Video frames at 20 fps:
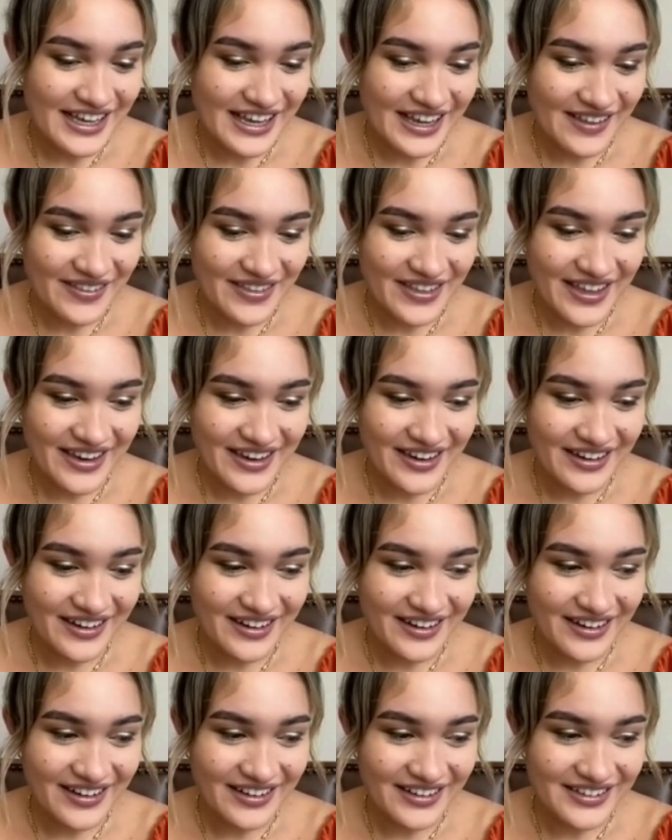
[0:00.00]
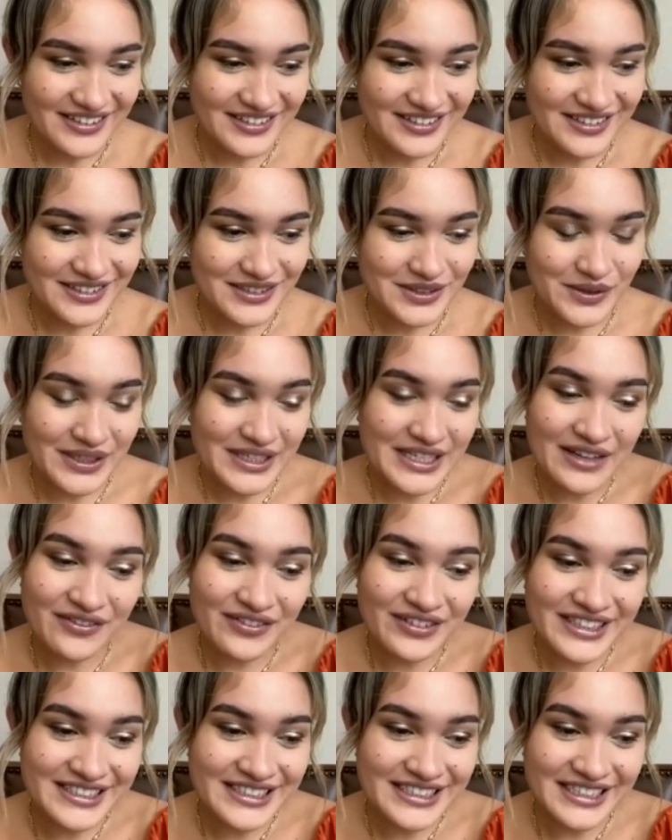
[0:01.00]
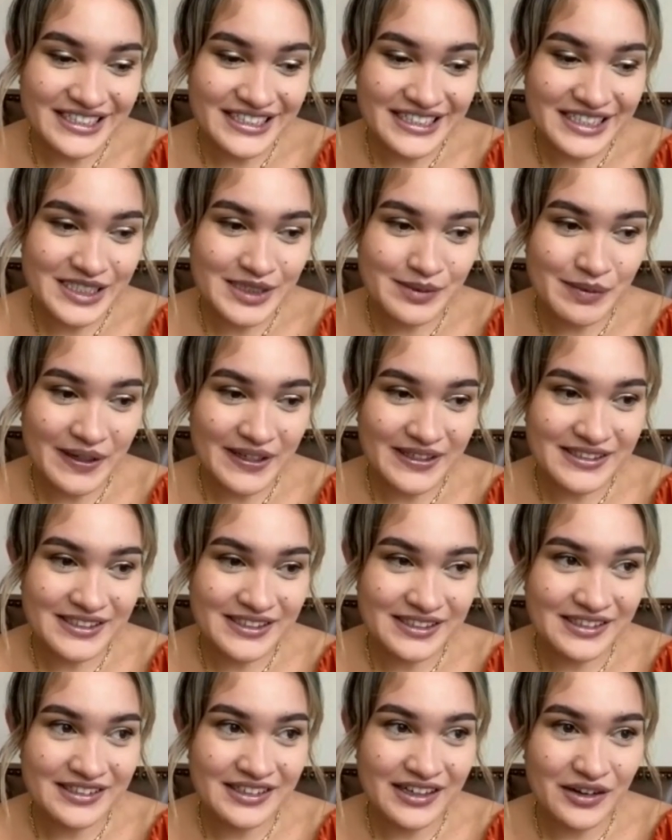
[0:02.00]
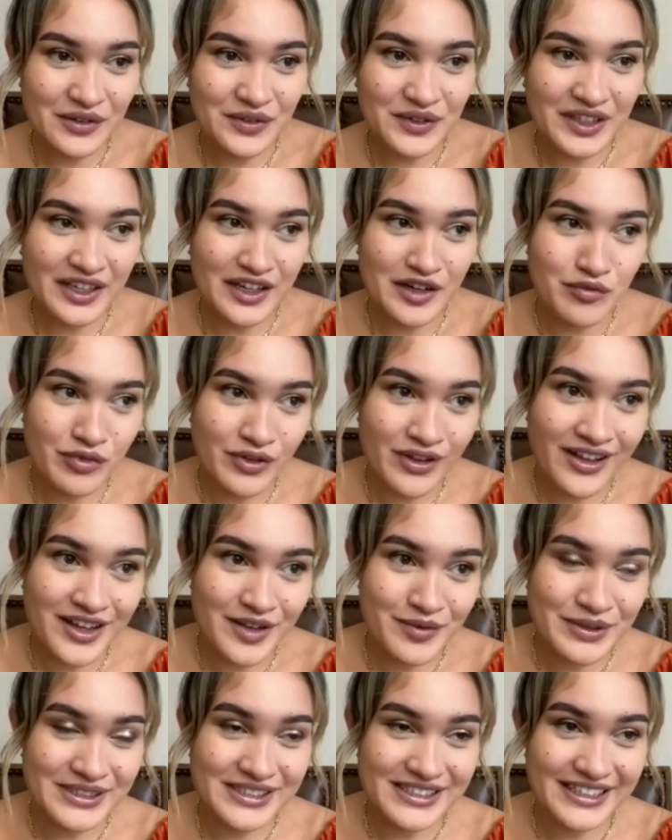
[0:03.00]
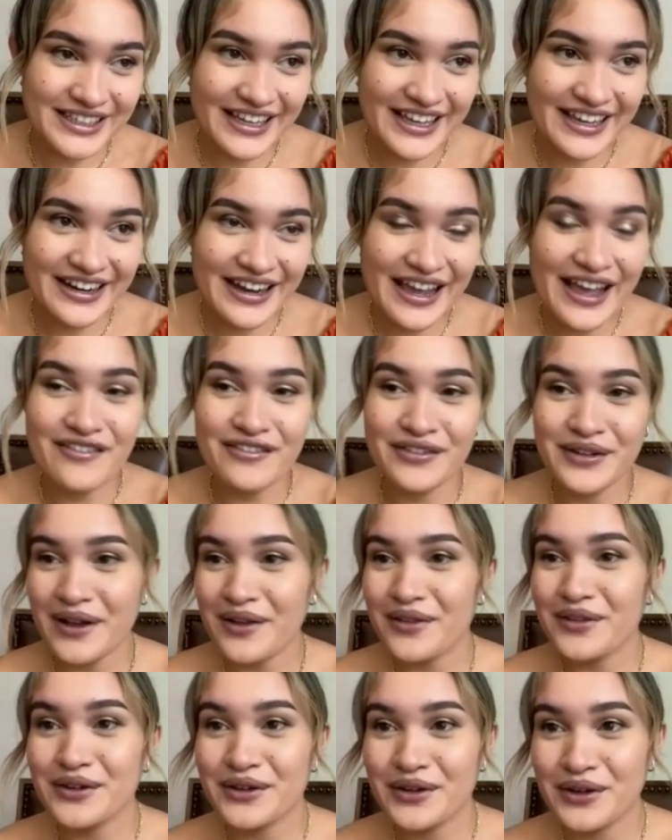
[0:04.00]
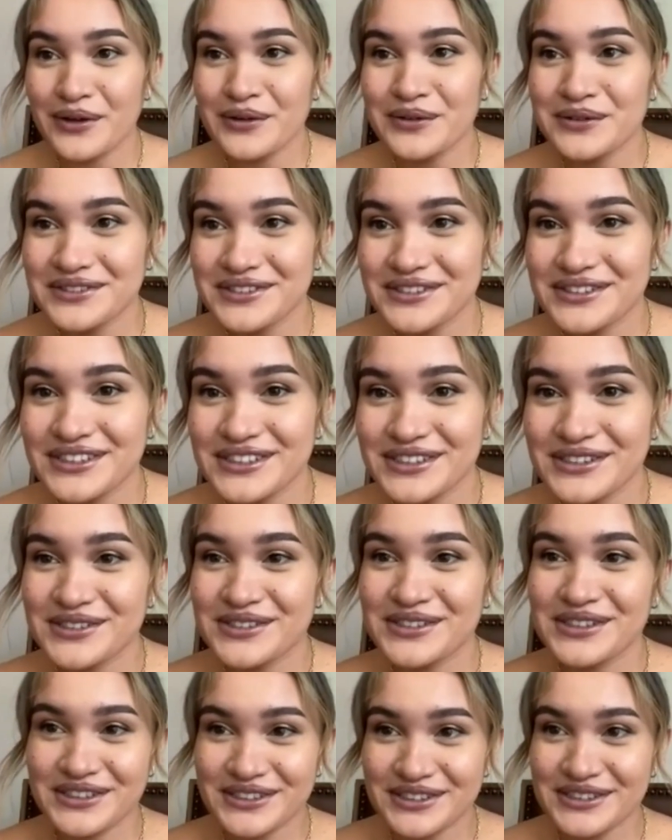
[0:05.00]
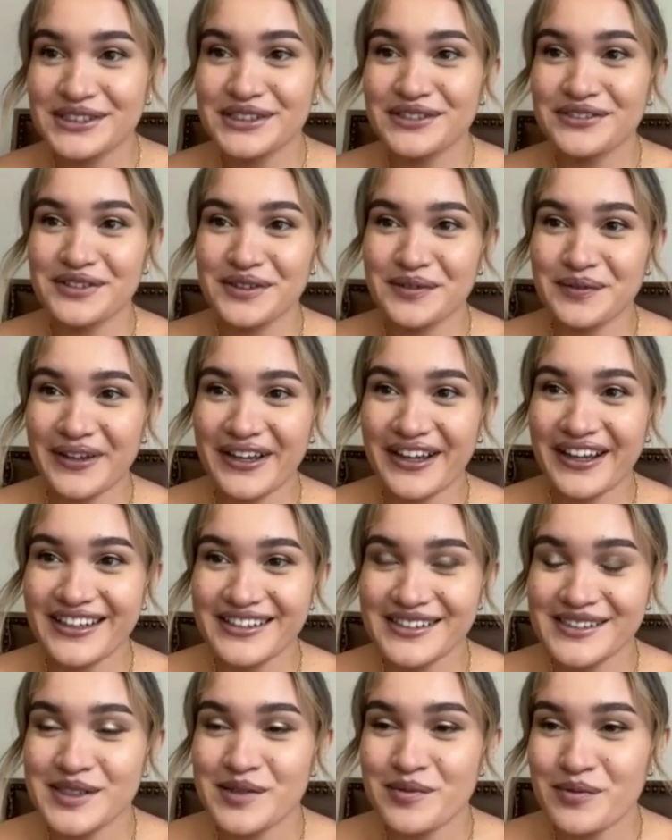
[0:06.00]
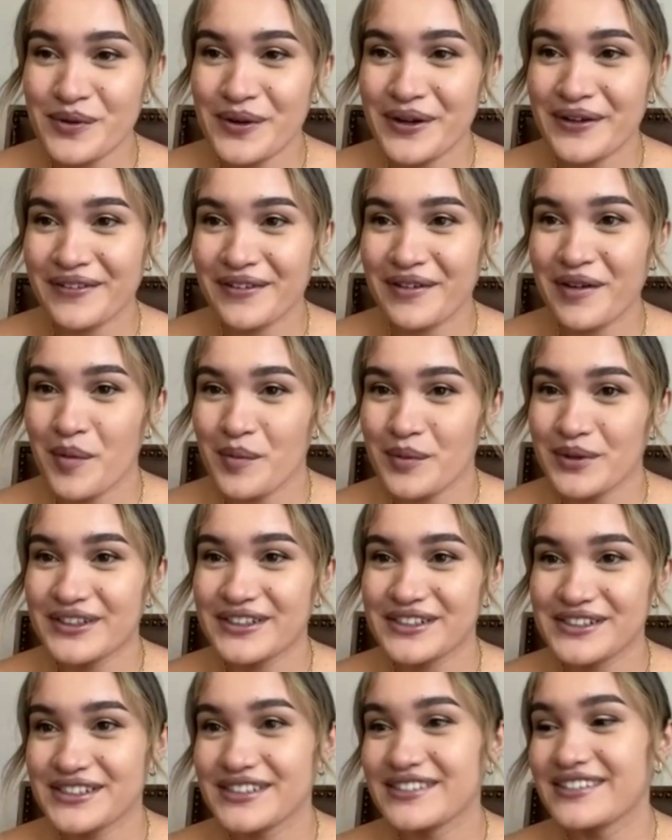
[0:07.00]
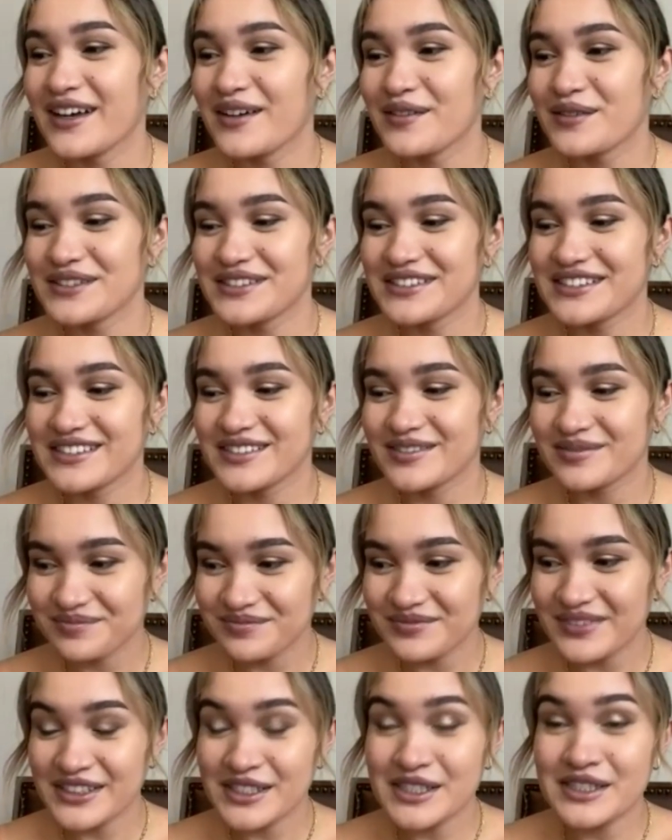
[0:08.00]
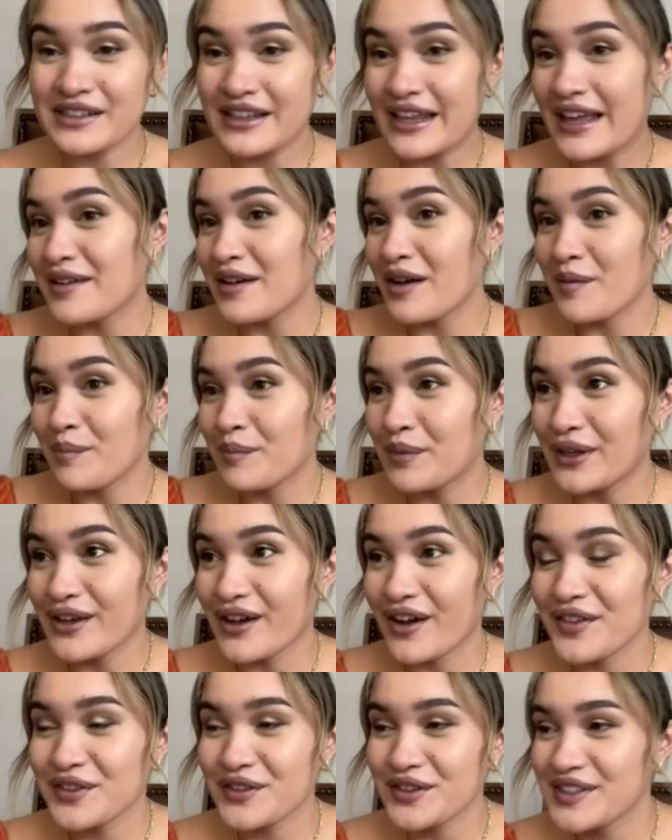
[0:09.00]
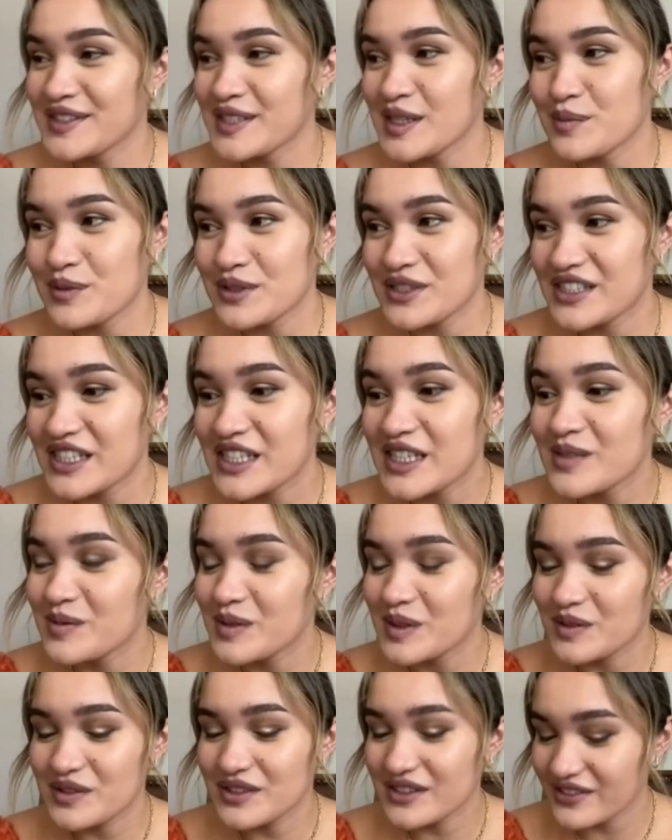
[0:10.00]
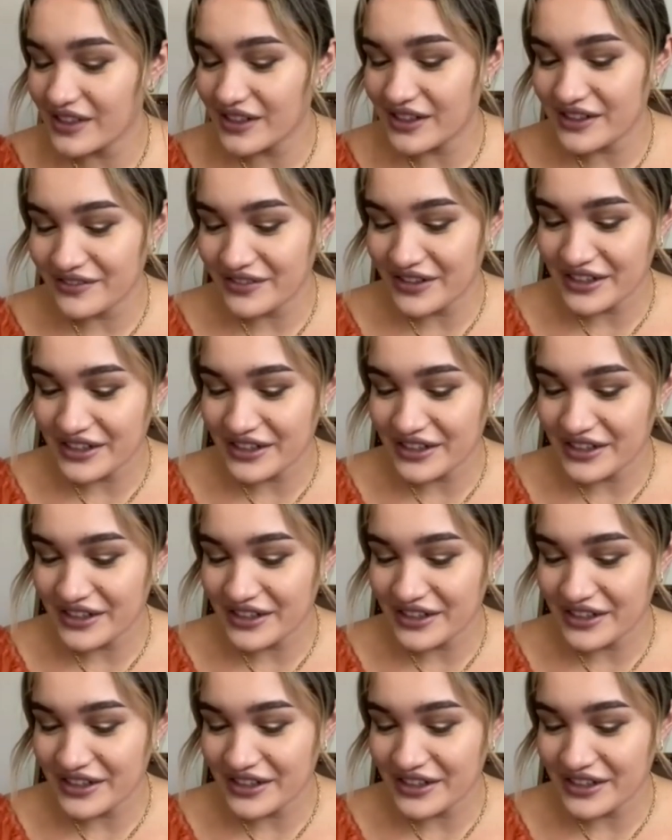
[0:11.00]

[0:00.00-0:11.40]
And then, so I definitely didn't expect to not only get a block, but to get every other coach to use their steal for me at some point in the competition. That was, and to then be on three separate teams, it was very,